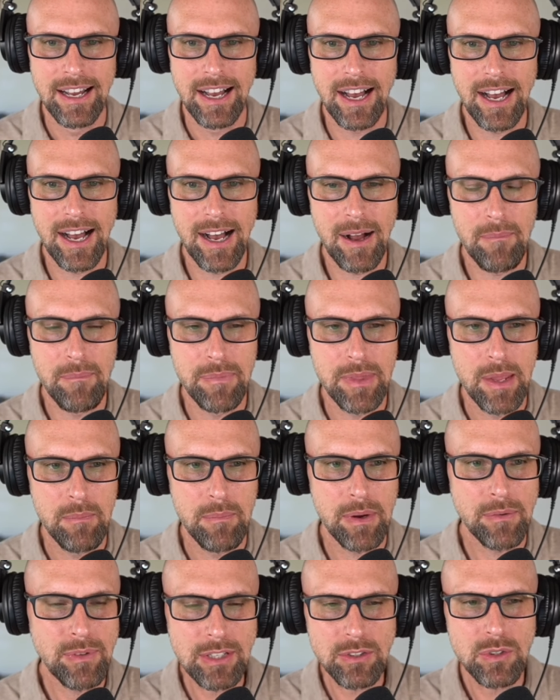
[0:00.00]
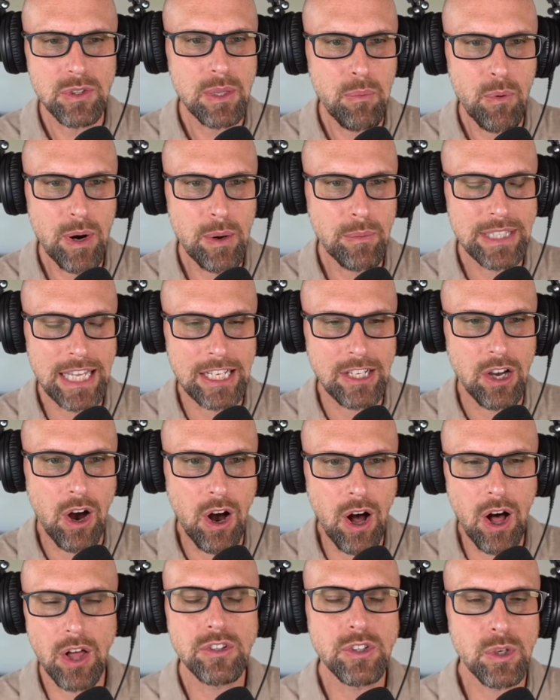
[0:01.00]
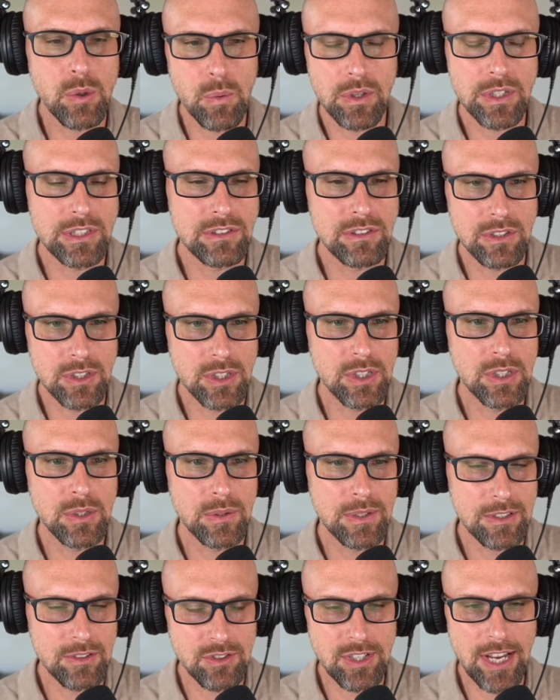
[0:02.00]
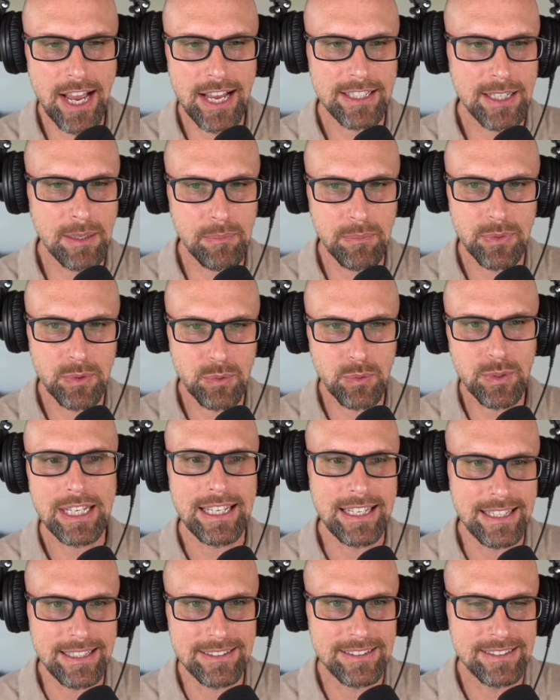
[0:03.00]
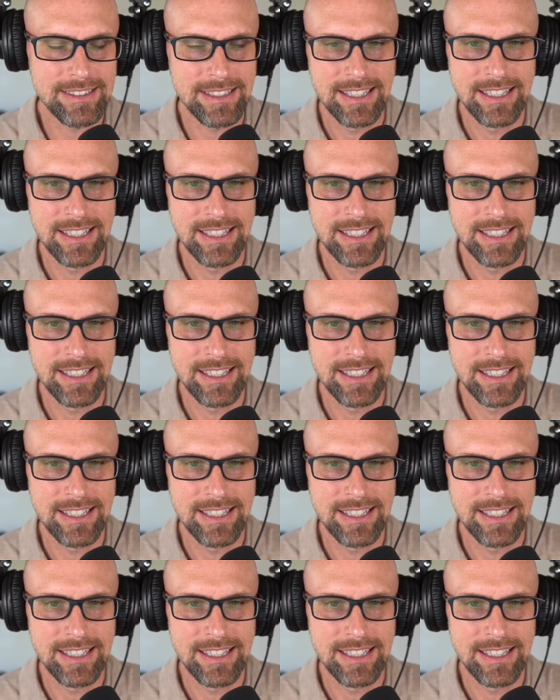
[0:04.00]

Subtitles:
Uh, but if you get to the point where like all you're willing to do is jack up threes,